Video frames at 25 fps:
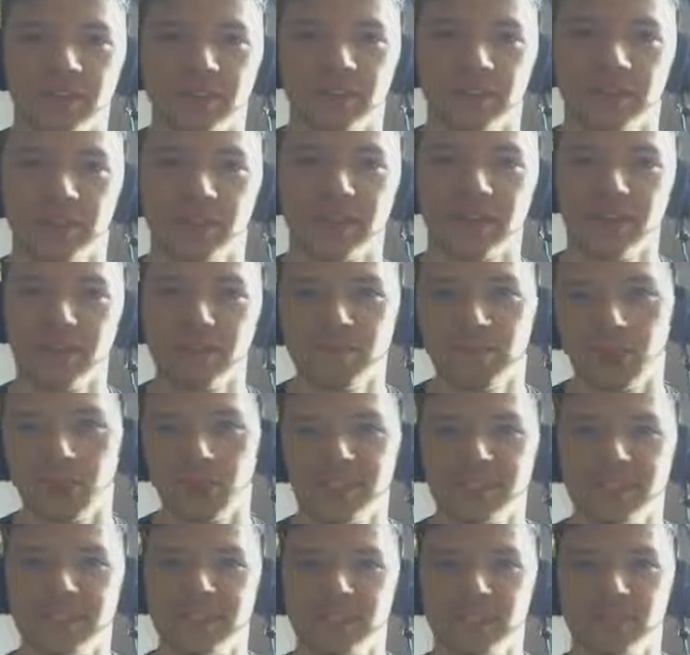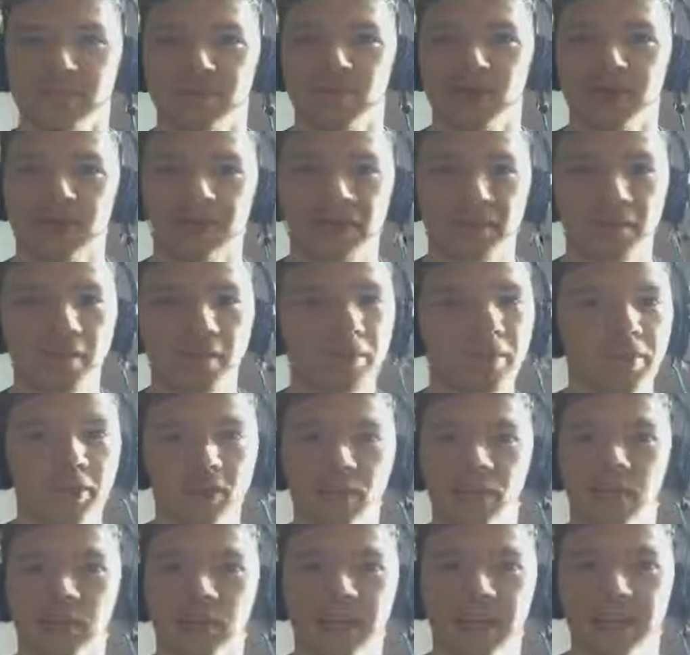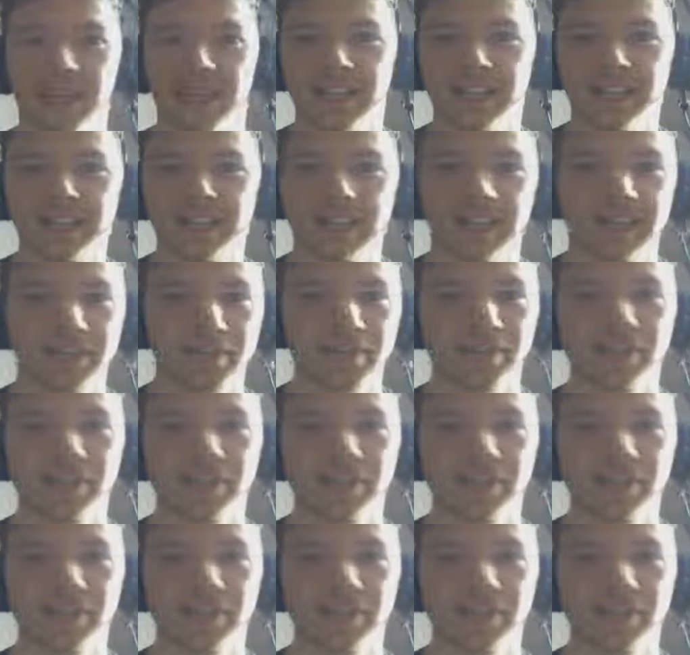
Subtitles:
where you might see some like brutal killings, and it's been